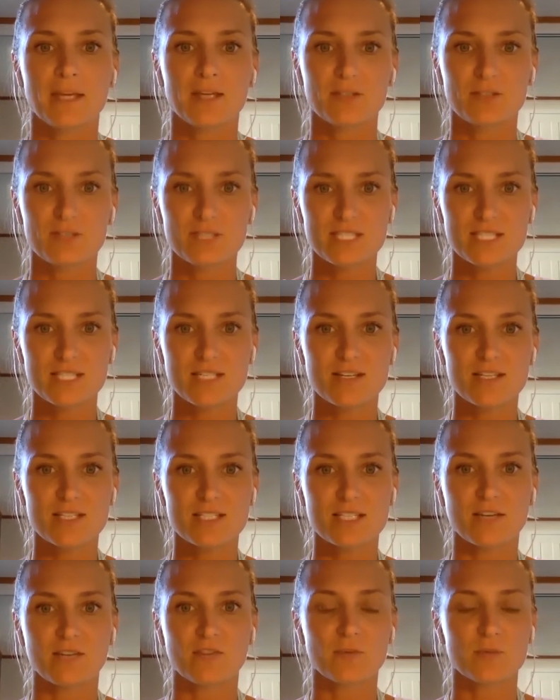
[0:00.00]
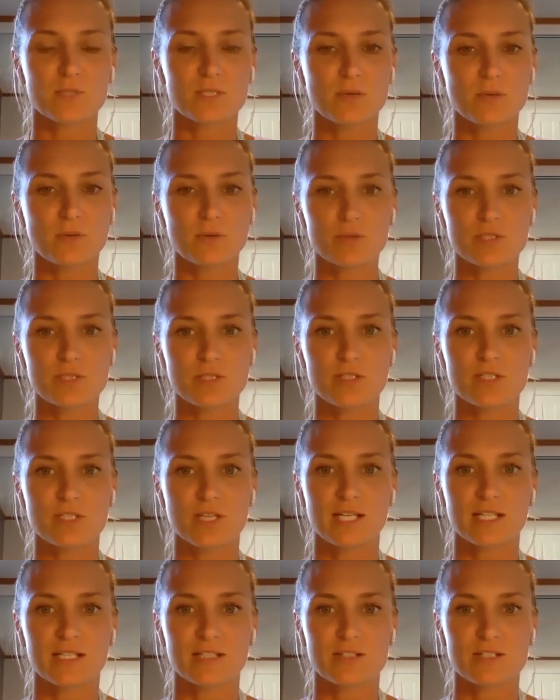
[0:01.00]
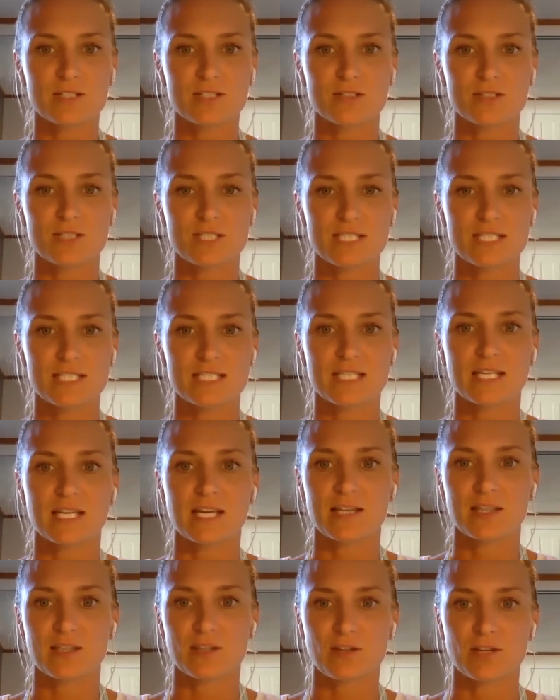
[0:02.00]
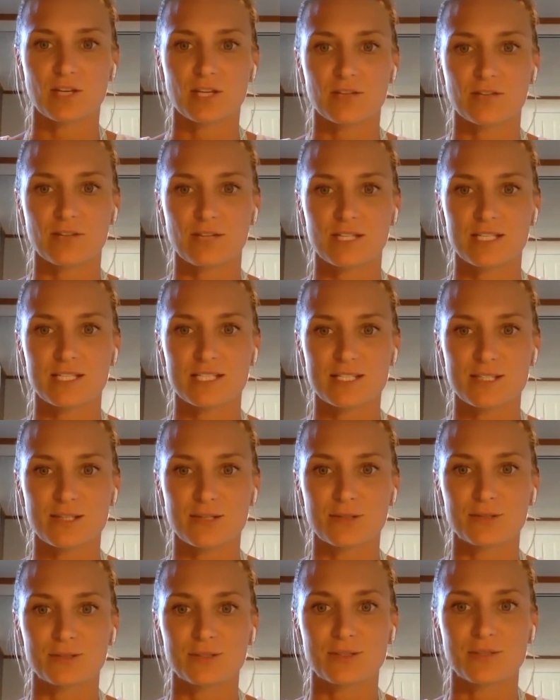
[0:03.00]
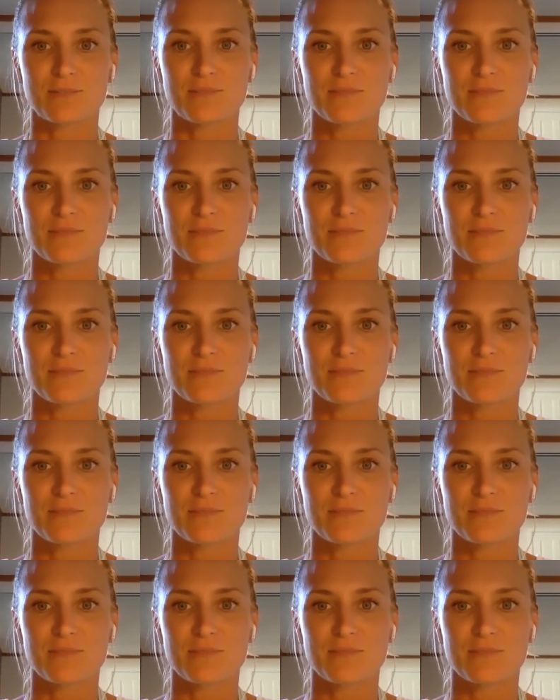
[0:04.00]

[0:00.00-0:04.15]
Kristy herself was also diagnosed autistic at 33 years old.